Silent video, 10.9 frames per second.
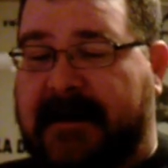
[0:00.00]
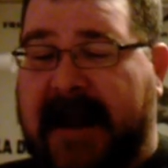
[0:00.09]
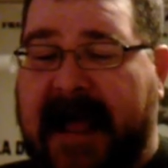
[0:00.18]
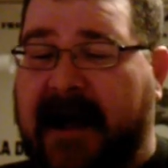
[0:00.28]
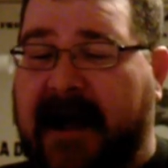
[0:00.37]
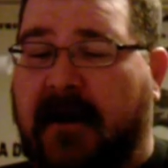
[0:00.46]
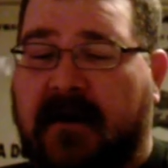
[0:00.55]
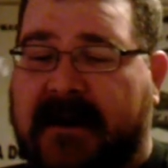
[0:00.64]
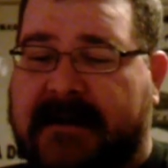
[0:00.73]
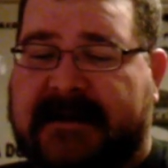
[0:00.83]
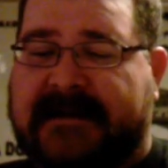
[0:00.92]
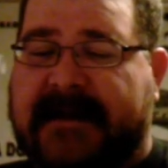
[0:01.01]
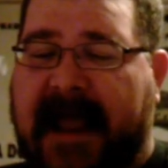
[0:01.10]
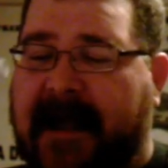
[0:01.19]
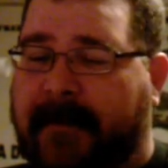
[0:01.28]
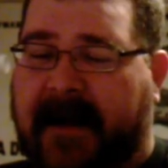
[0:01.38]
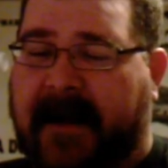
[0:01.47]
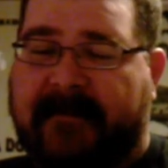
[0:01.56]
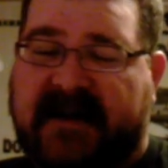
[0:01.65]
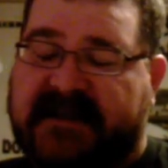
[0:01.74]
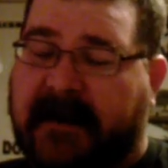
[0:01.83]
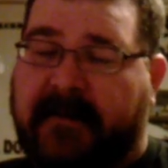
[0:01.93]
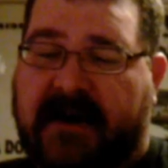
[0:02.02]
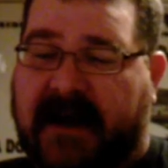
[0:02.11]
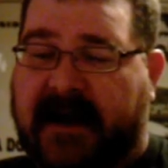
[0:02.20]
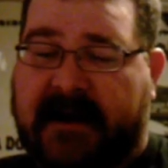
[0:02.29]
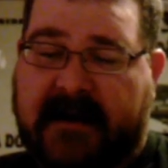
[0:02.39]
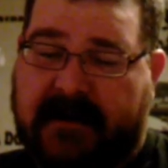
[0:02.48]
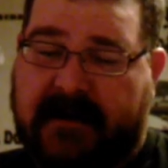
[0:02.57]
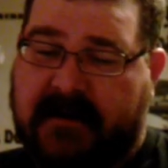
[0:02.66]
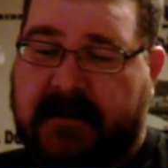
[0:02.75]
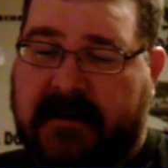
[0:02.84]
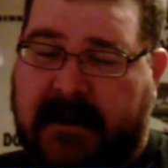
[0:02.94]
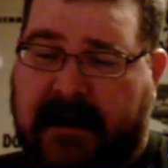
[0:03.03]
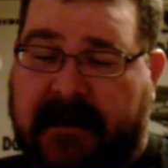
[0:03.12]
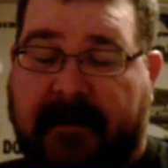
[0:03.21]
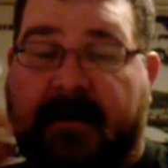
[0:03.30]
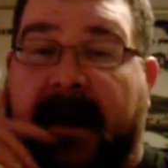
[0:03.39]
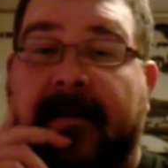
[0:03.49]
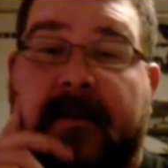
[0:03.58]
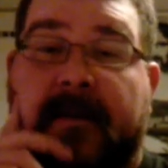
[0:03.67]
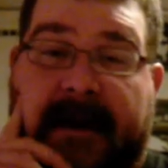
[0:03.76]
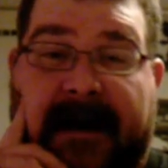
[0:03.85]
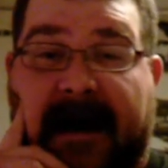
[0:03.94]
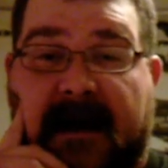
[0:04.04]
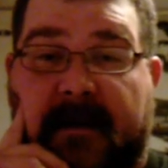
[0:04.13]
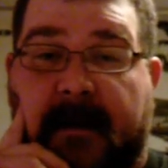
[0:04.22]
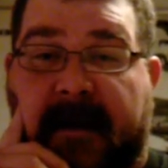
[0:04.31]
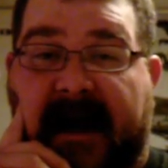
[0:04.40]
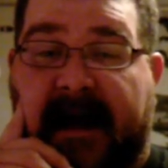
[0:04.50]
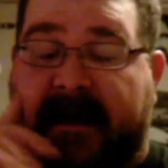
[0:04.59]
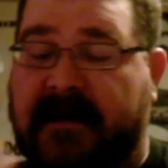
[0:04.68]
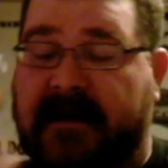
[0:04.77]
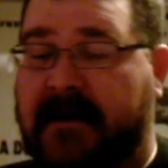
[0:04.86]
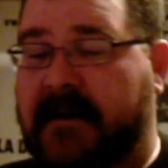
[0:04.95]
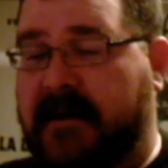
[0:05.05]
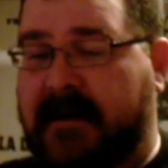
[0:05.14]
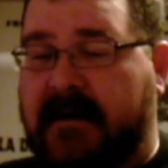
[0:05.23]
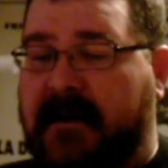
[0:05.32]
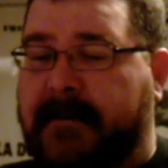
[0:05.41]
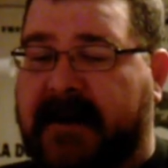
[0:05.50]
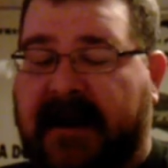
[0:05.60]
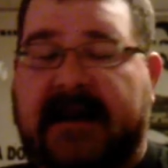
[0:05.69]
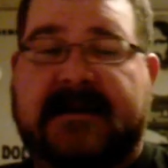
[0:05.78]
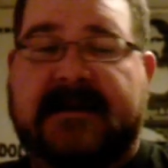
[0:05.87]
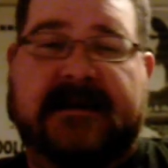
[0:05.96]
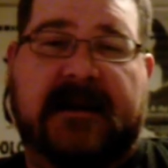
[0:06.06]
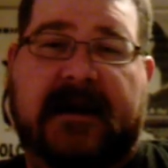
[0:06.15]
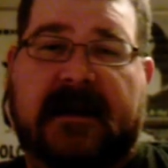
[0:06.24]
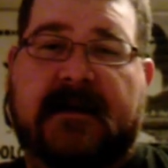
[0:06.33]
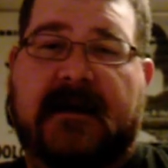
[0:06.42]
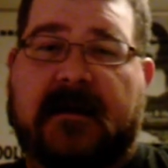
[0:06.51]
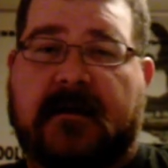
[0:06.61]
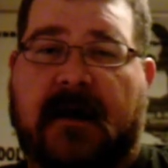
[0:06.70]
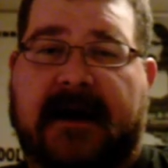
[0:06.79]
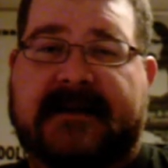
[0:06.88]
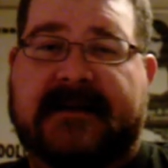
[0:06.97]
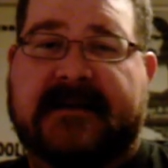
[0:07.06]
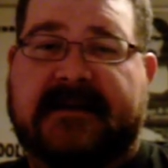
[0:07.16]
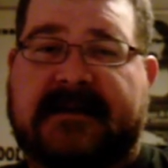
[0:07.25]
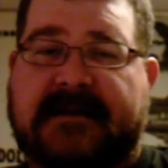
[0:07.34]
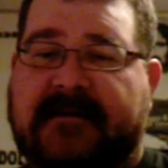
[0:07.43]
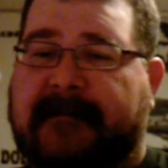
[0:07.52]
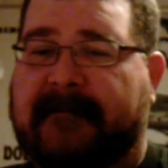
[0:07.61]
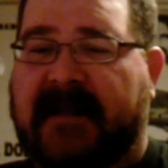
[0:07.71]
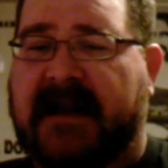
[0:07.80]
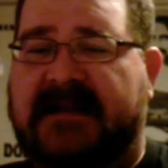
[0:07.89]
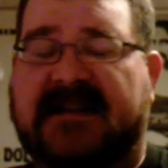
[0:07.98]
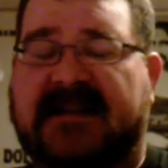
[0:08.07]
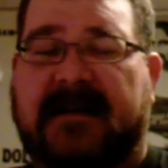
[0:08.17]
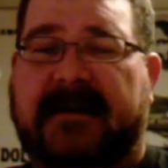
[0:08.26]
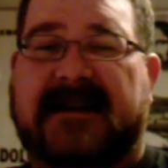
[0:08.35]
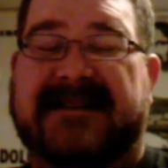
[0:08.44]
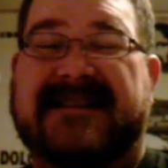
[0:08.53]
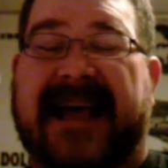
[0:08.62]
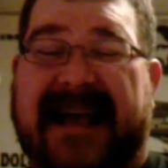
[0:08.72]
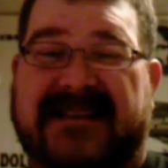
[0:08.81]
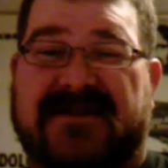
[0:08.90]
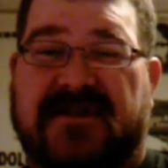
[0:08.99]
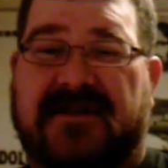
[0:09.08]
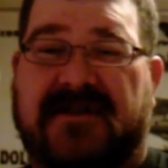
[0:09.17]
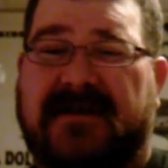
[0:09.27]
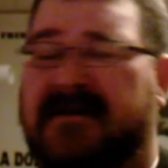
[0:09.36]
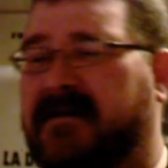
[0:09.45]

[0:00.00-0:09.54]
Now, damn, I miss Upper Deck. And they're probably not coming back. Panini's going to get the other license, and it's going to be a disaster.